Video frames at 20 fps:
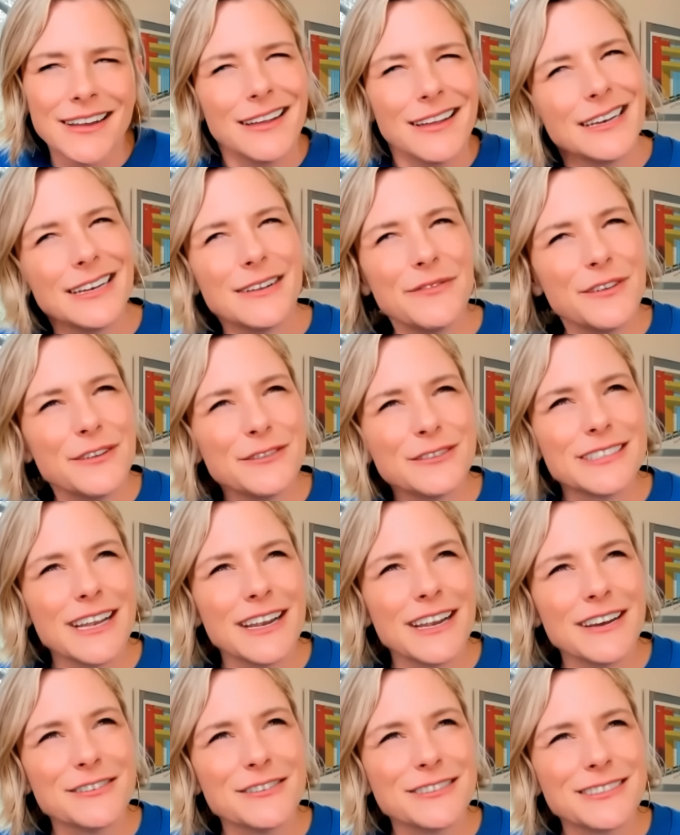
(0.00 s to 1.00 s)
And if you
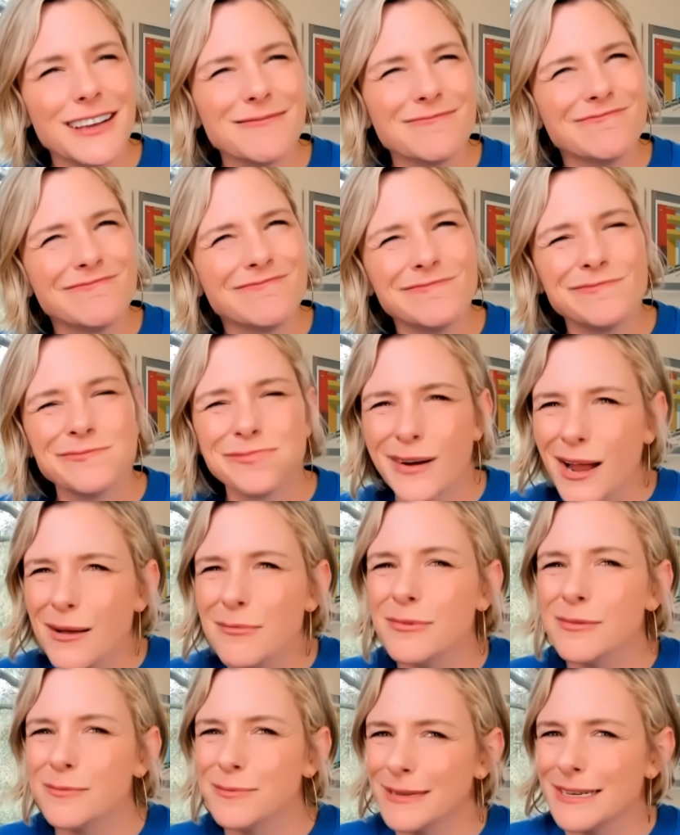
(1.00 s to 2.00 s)
say to yourself,
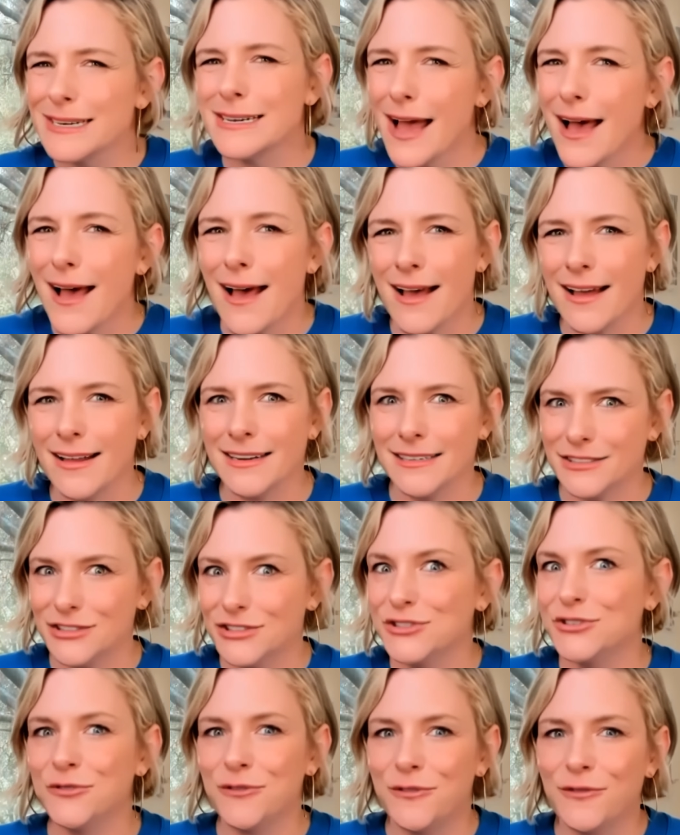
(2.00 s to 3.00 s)
probably not, it's
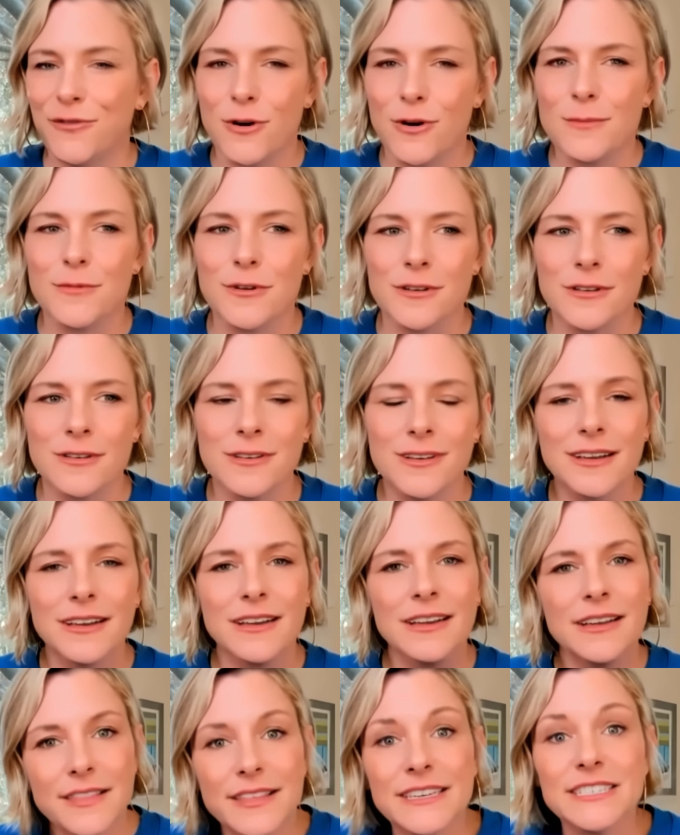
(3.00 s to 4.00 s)
too formal,
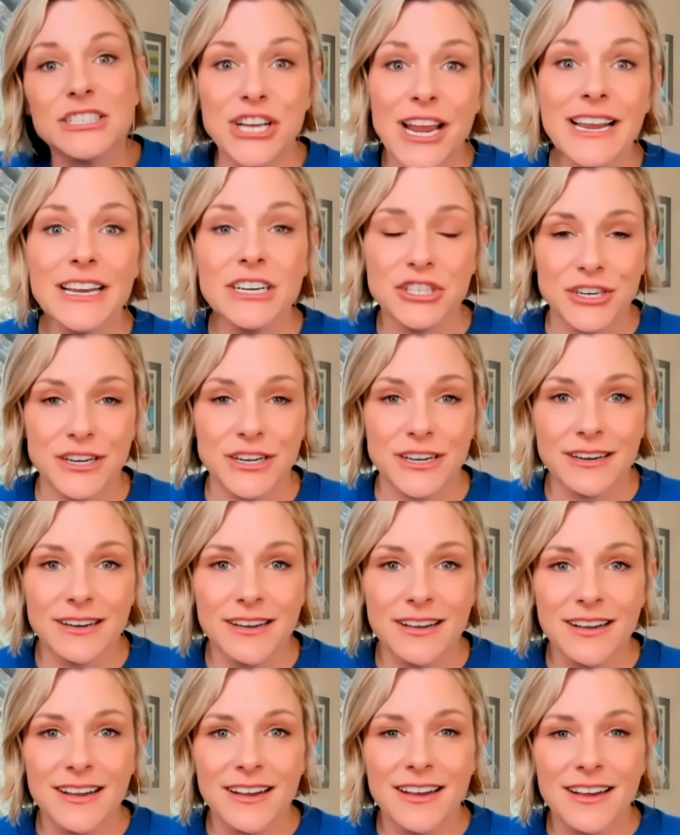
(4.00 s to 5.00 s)
then change it.
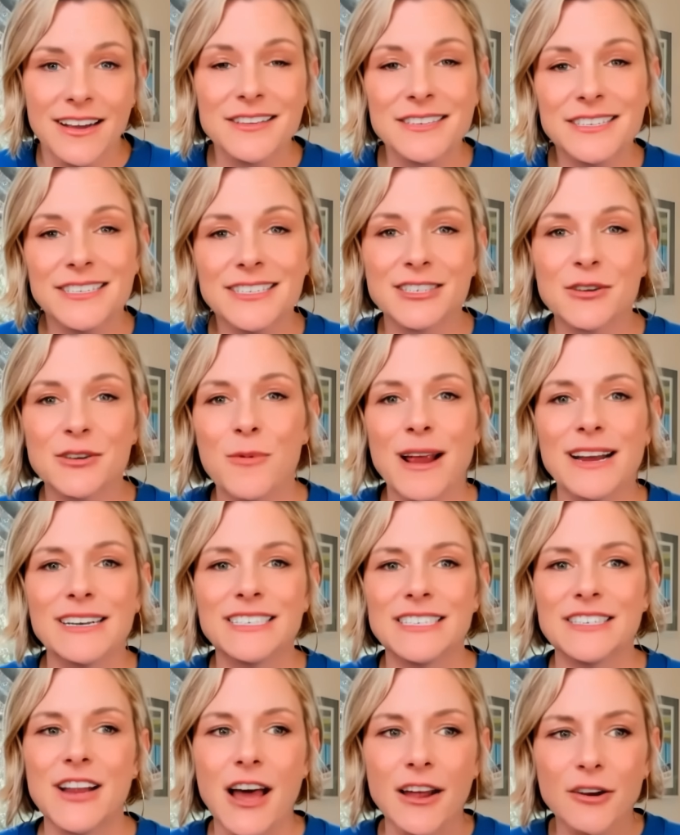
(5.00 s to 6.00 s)
This is a way
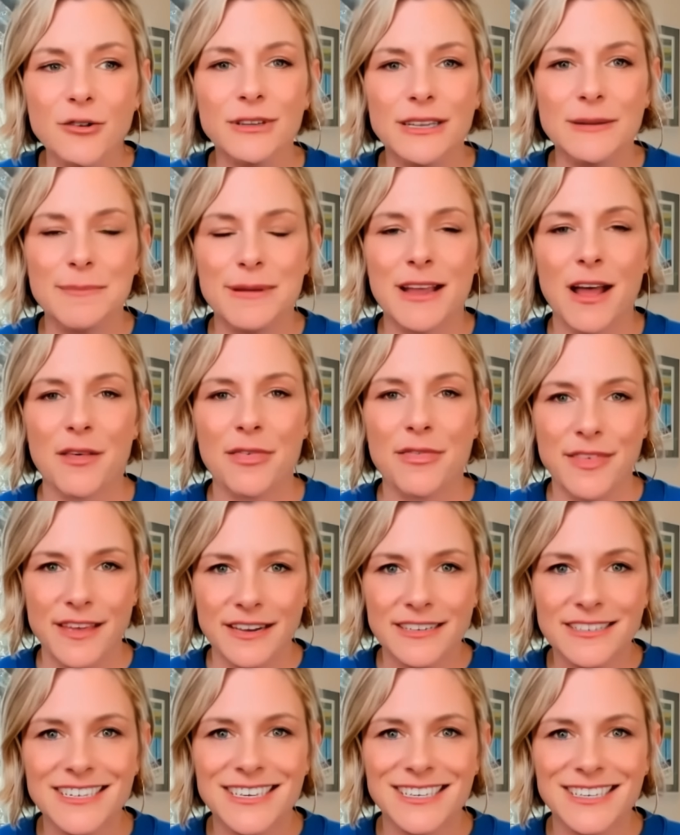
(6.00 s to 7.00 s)
to not only be
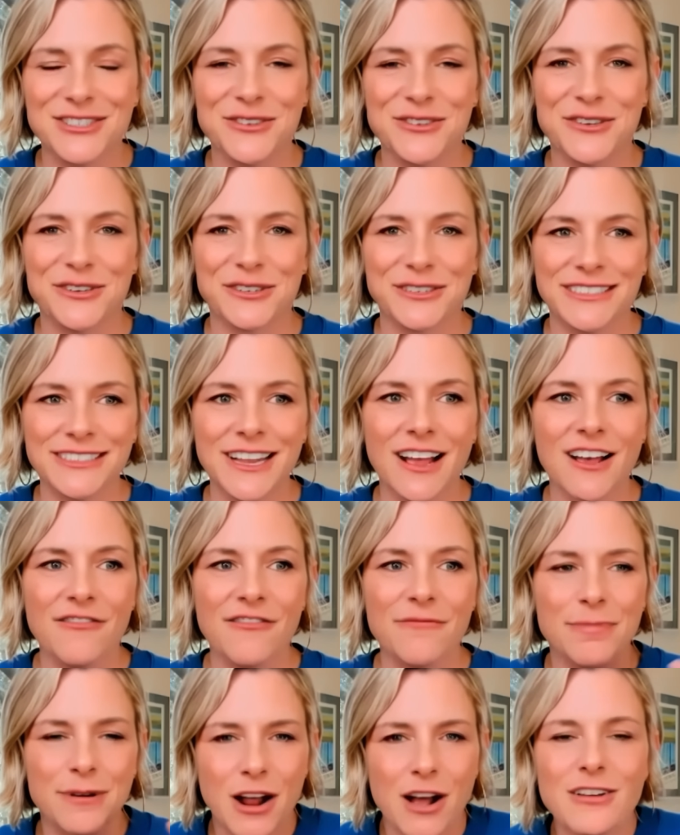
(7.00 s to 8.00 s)
authentic to yourself,
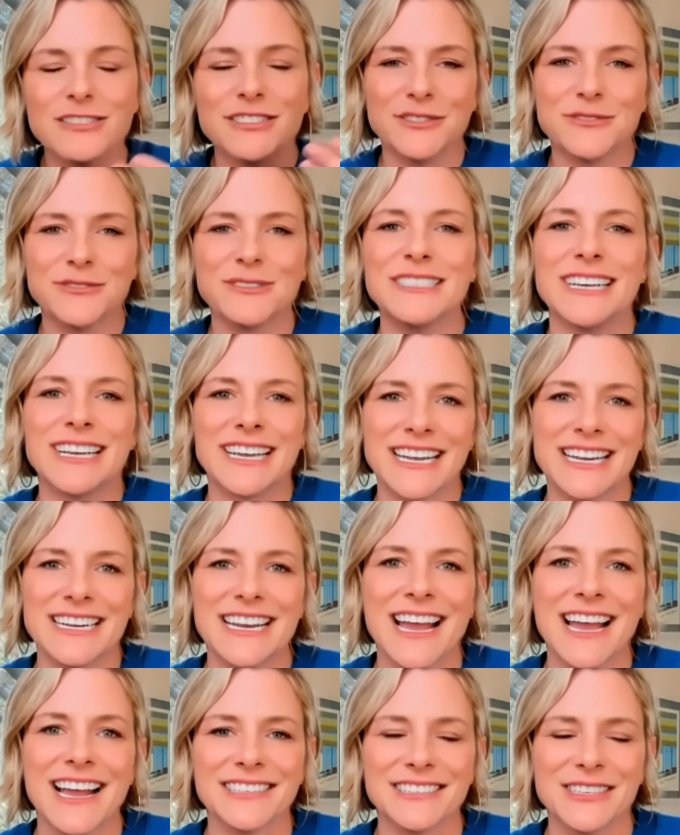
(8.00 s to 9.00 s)
but also to
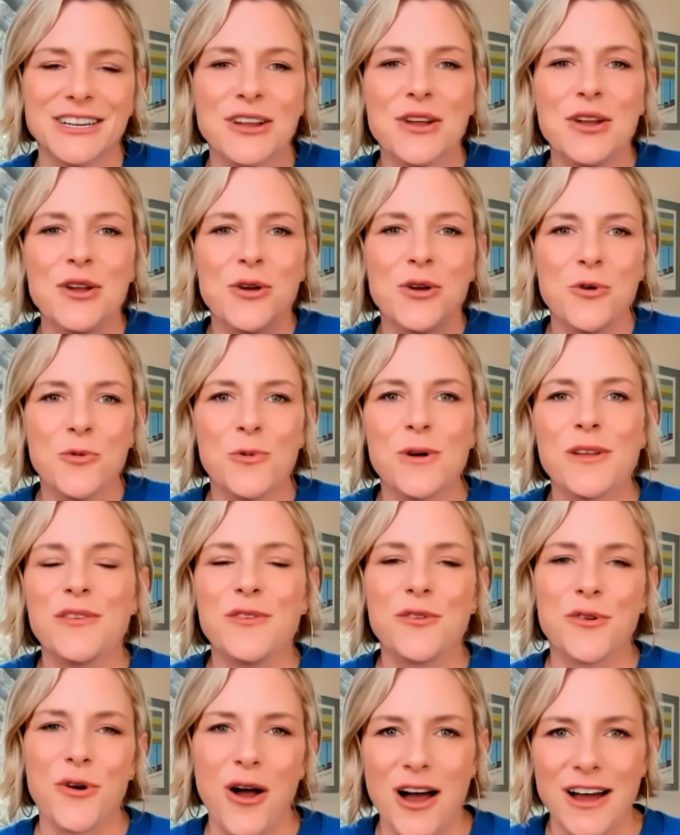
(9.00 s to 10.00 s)
connect with
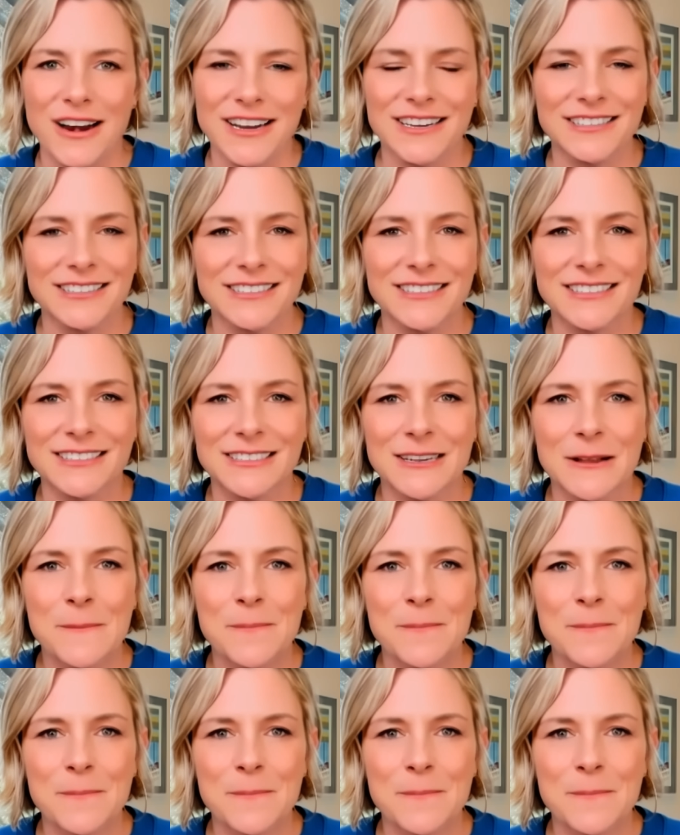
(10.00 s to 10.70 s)
your audience.